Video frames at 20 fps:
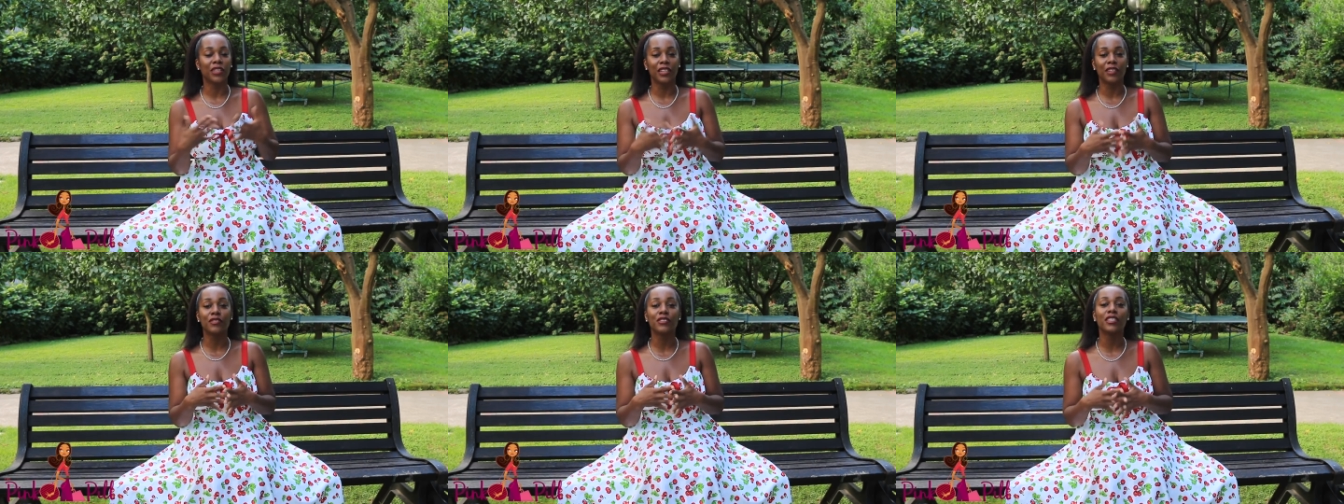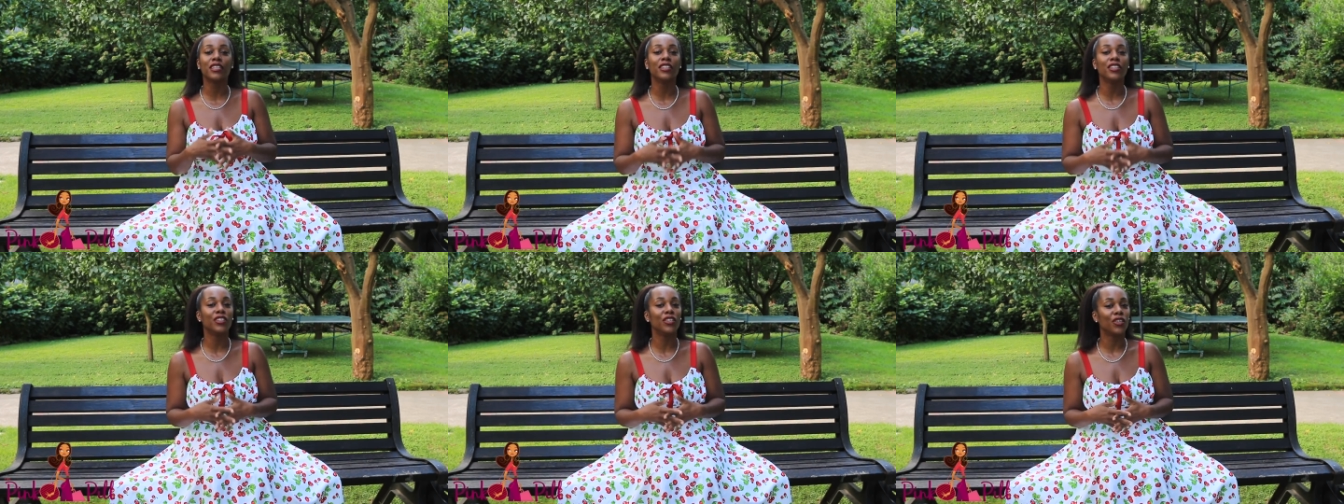lives
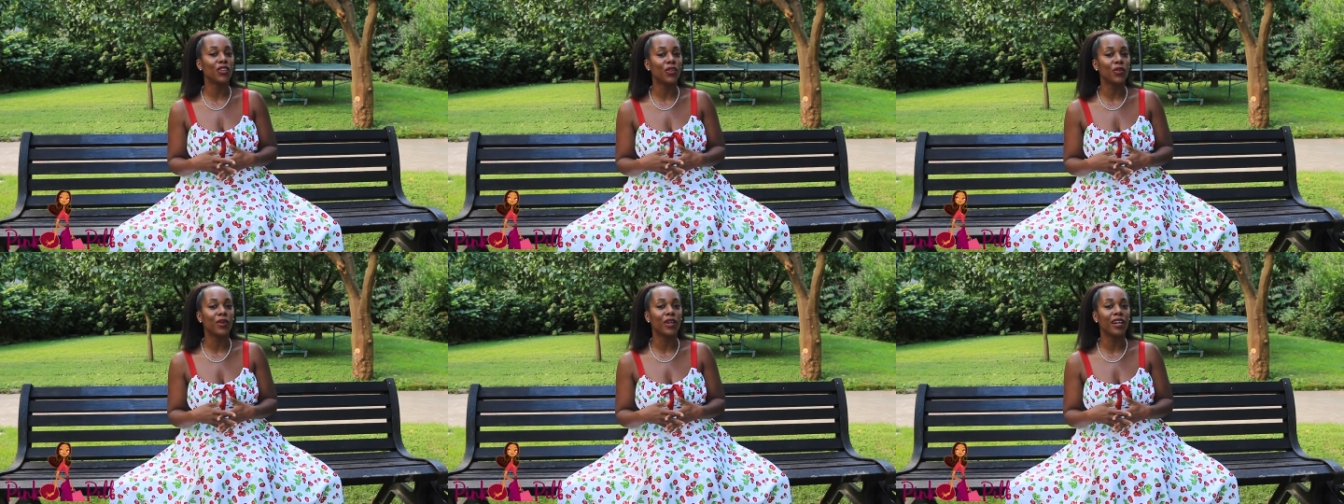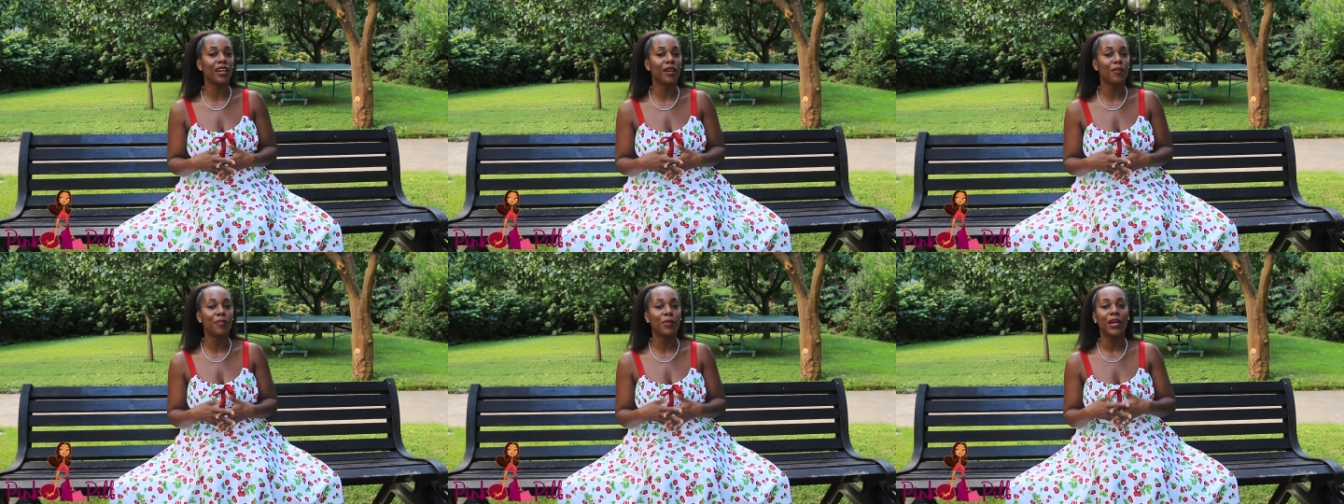in
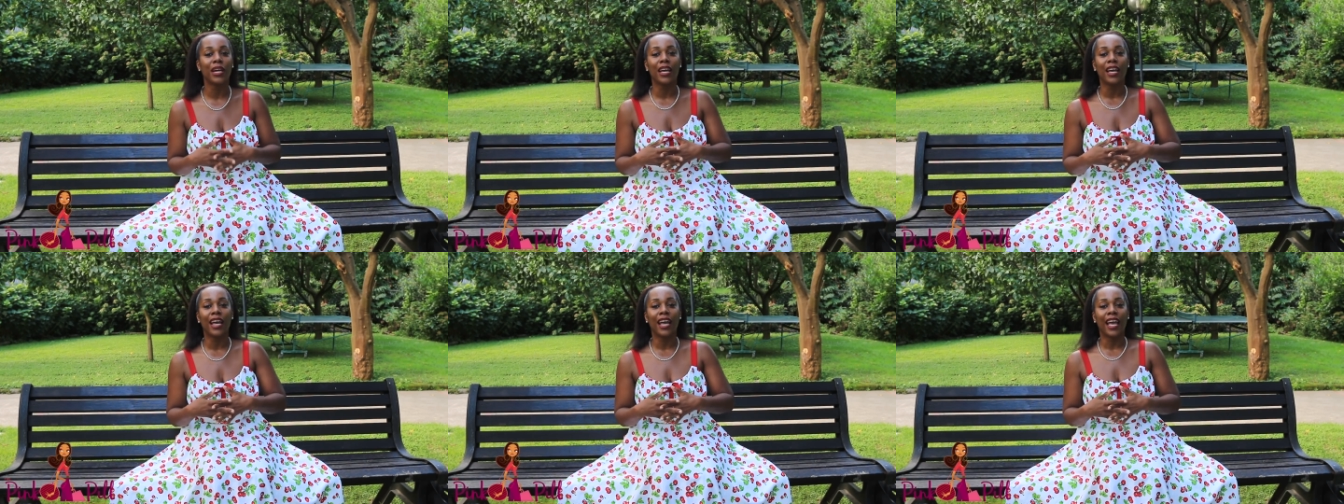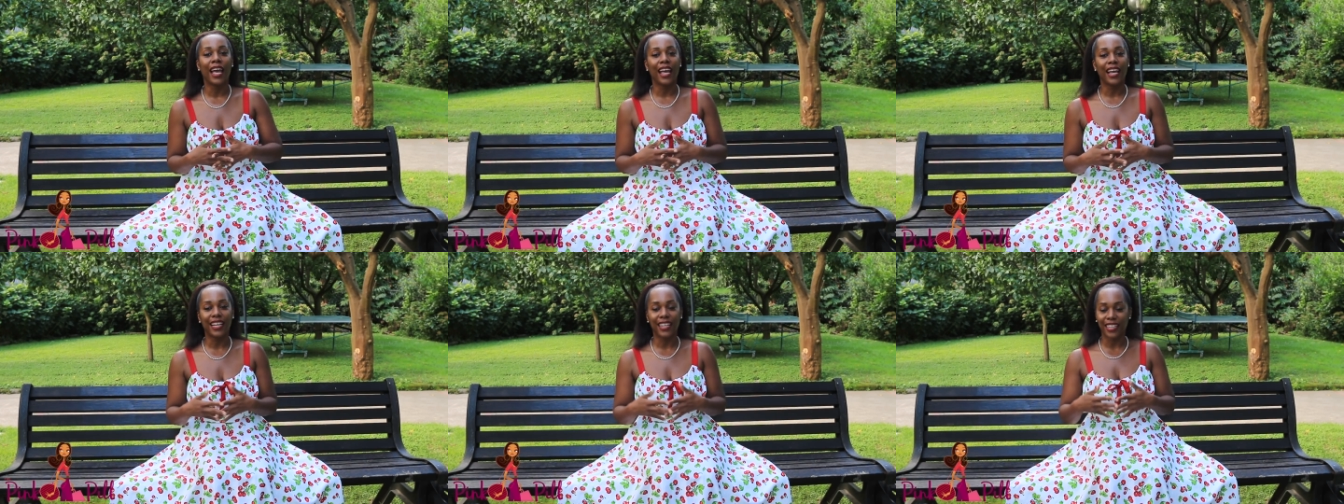Europe.
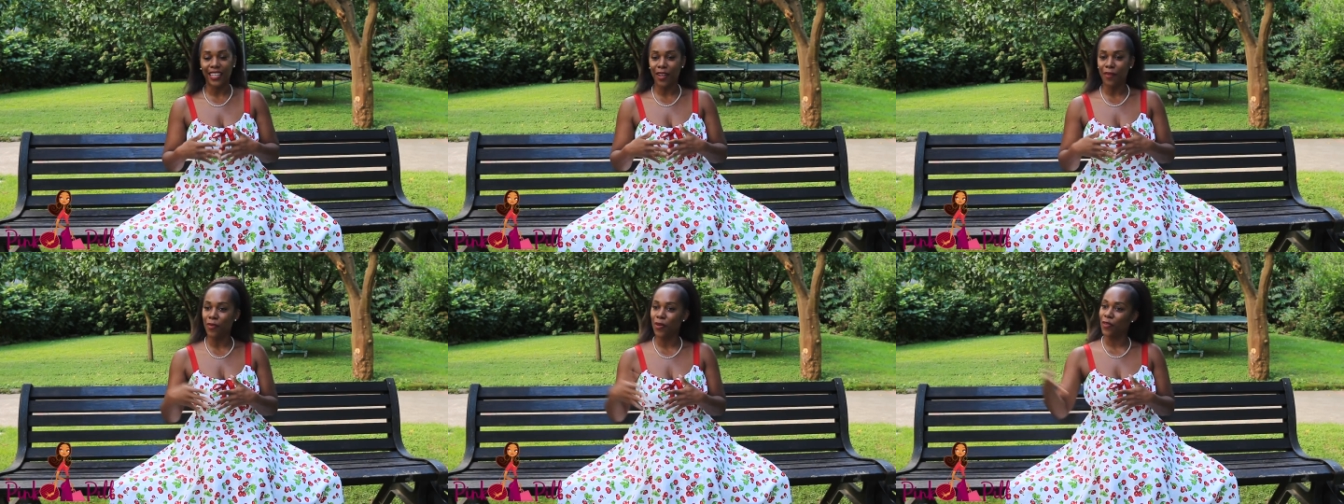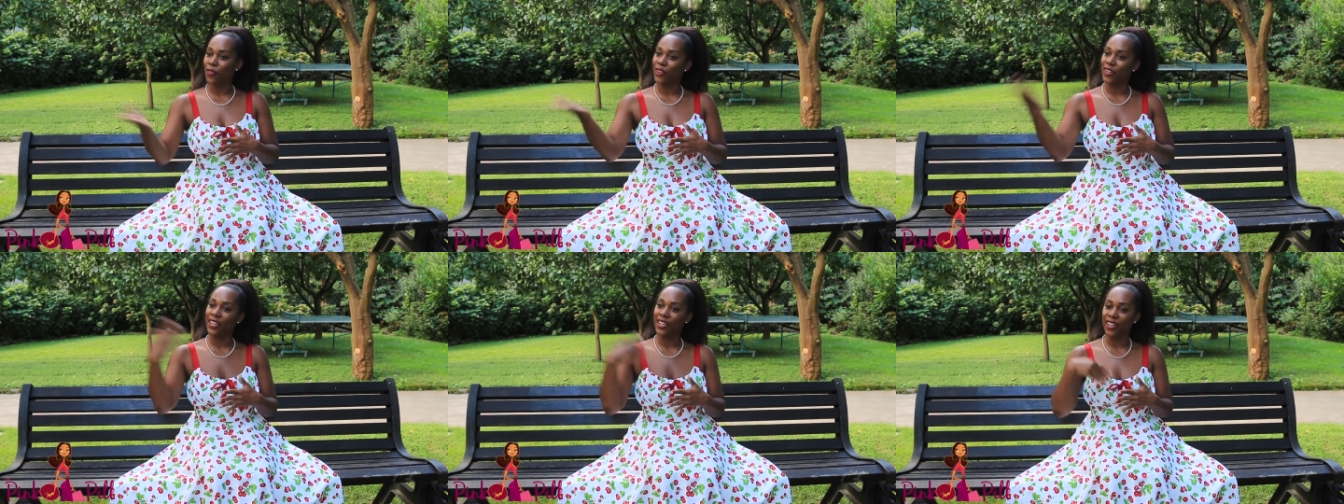Come
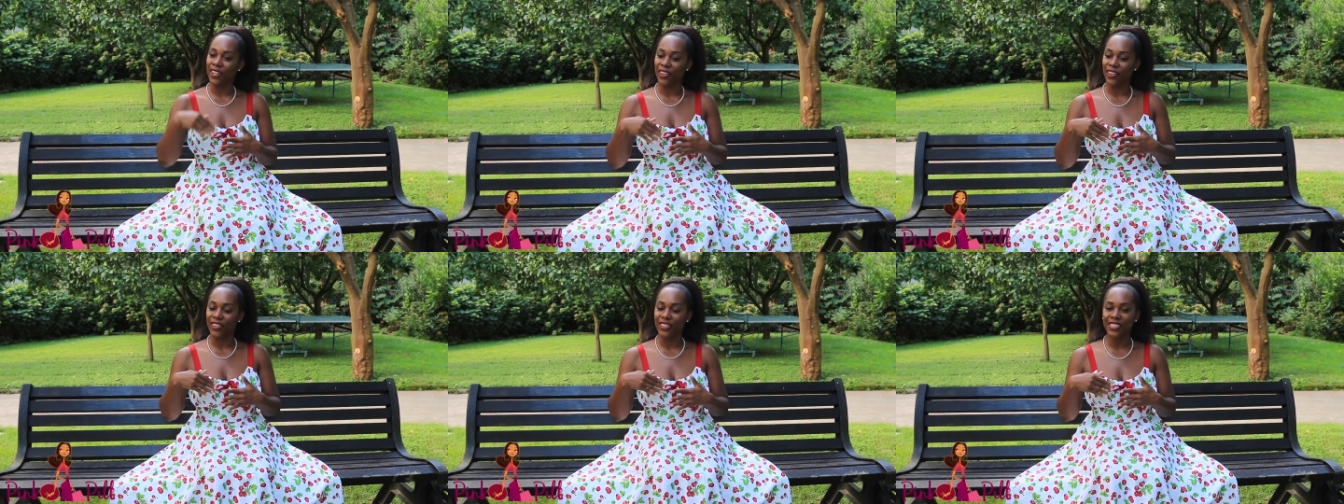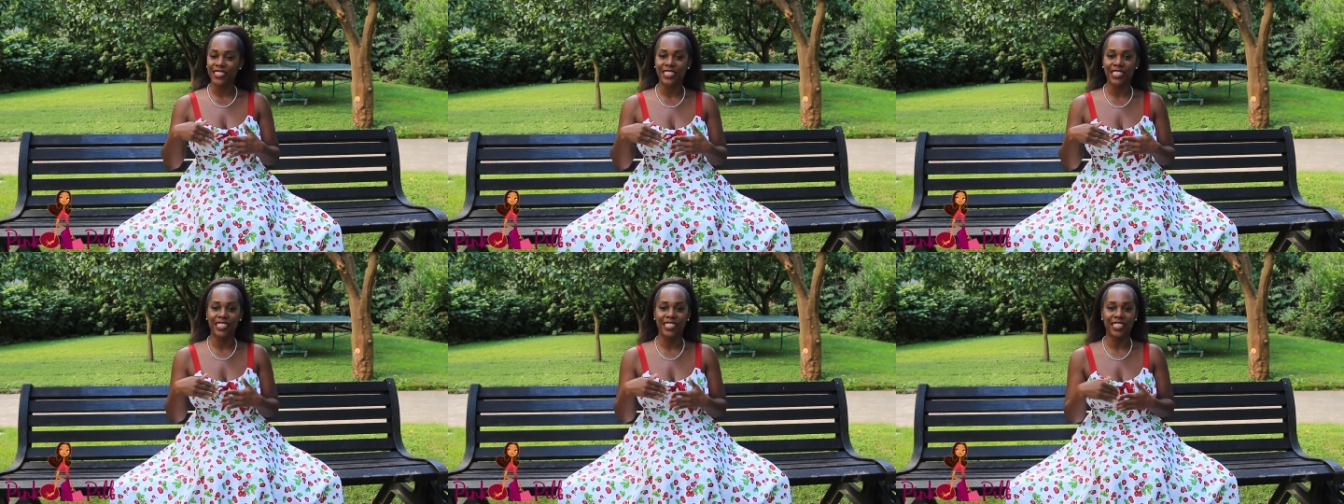over here.
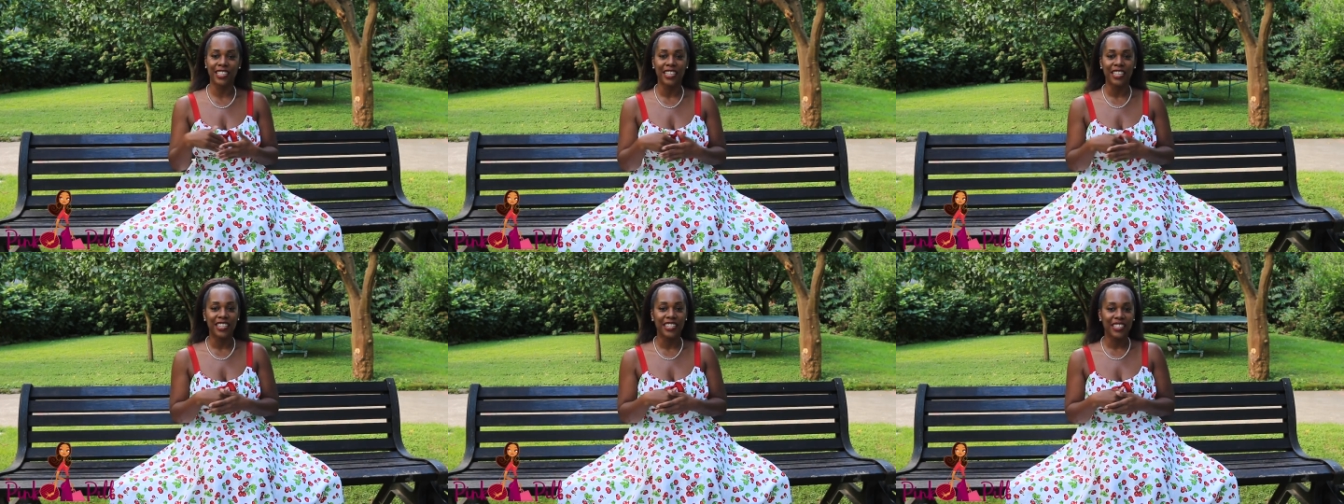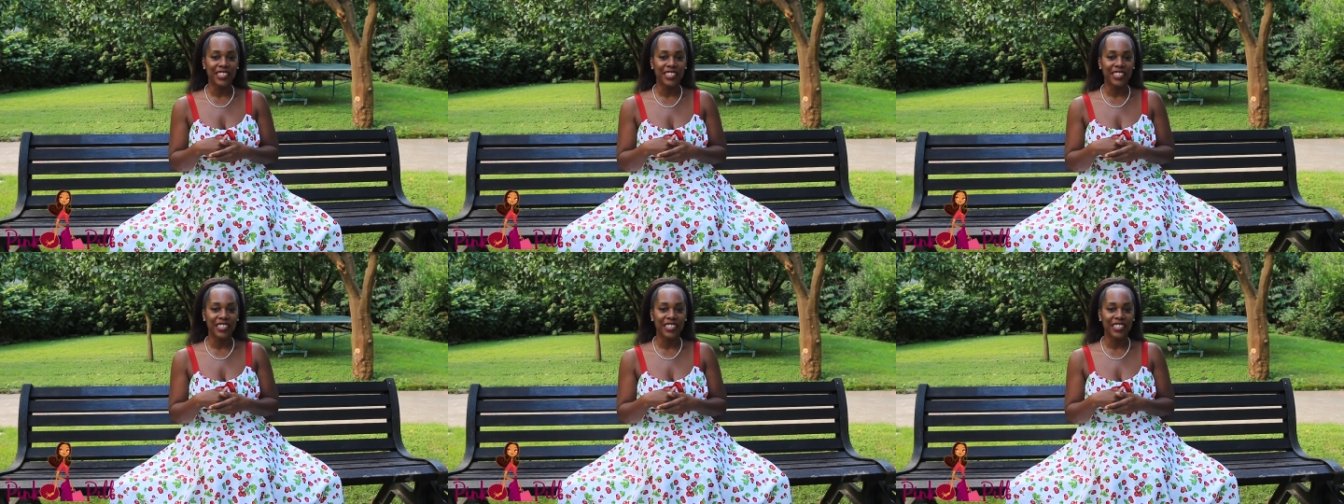She's...